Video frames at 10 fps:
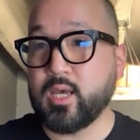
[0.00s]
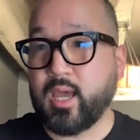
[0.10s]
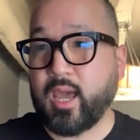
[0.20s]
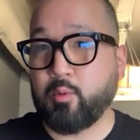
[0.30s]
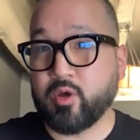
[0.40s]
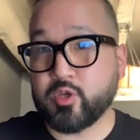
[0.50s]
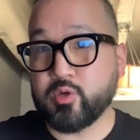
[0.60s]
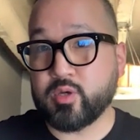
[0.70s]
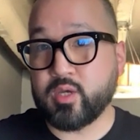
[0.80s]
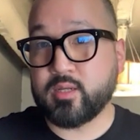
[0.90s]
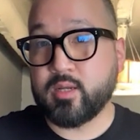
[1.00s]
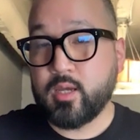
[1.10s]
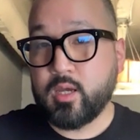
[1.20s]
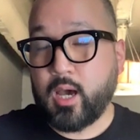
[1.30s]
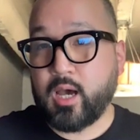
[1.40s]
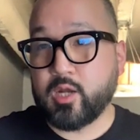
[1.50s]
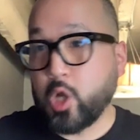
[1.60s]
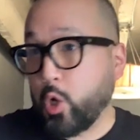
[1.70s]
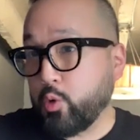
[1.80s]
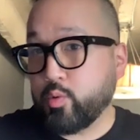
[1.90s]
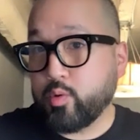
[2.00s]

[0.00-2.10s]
and whether you can uh, know